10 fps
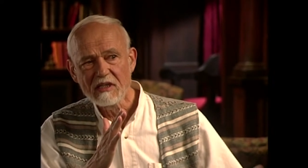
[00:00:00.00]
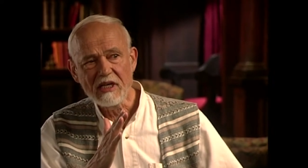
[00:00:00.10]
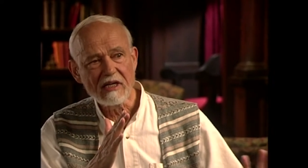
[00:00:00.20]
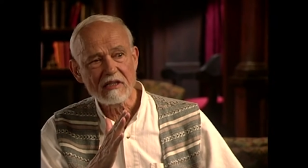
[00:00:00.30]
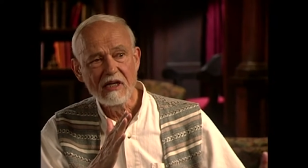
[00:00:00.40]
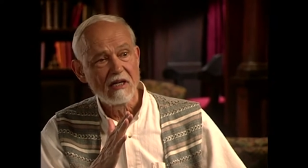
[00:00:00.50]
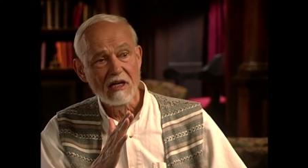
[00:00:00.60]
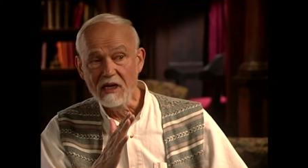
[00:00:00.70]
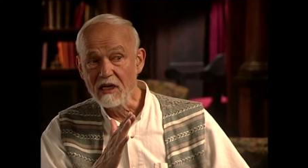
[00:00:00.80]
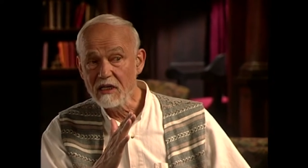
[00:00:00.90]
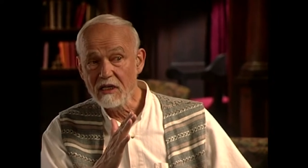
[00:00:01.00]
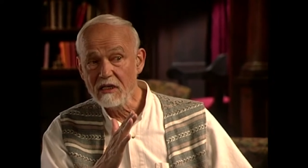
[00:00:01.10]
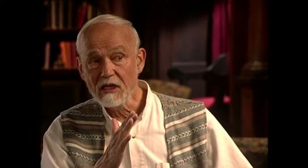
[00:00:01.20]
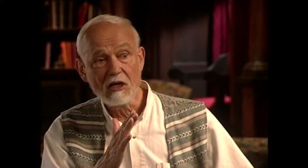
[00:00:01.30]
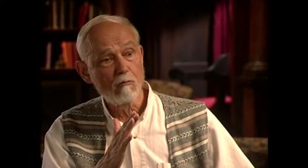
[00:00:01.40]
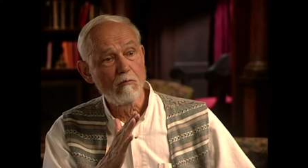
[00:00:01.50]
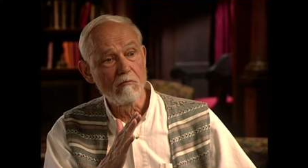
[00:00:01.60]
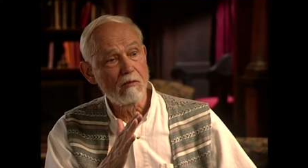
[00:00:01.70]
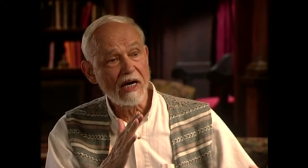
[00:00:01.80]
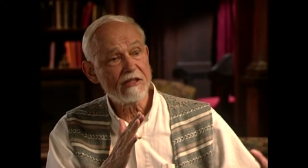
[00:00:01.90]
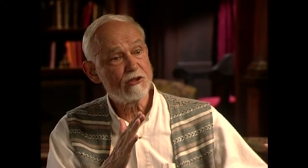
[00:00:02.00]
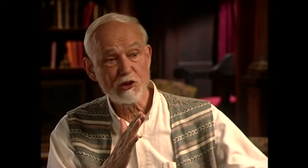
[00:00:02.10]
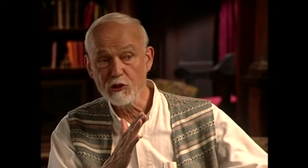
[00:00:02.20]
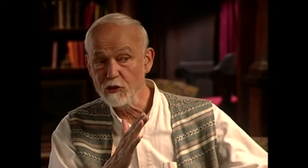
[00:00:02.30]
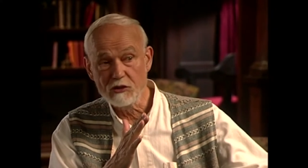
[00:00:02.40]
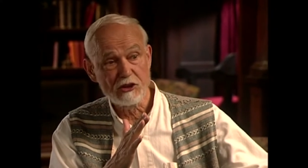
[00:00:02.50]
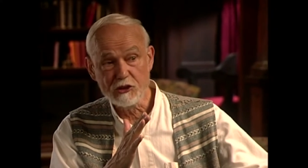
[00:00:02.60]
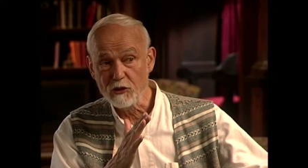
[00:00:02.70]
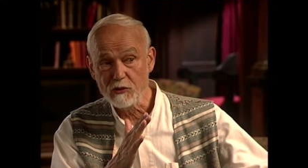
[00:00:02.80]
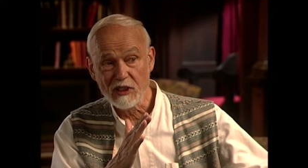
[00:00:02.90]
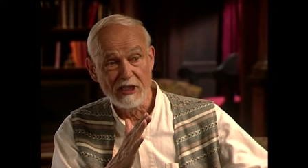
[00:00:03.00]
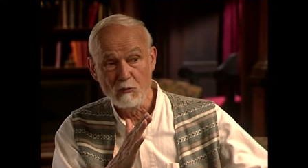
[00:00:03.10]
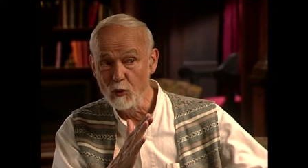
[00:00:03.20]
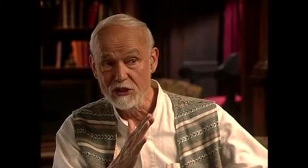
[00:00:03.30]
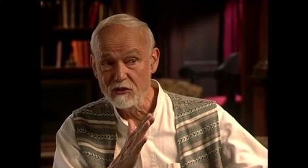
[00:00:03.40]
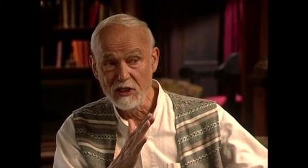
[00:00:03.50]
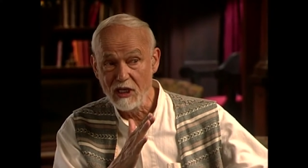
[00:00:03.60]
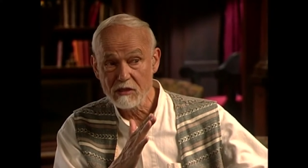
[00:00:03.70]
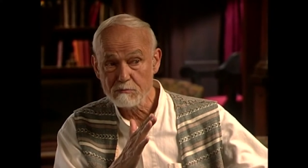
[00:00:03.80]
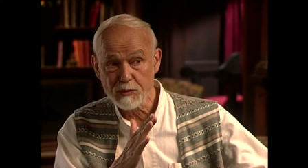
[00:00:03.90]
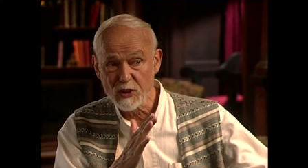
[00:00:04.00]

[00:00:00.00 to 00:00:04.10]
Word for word: that uh, my church certainly was not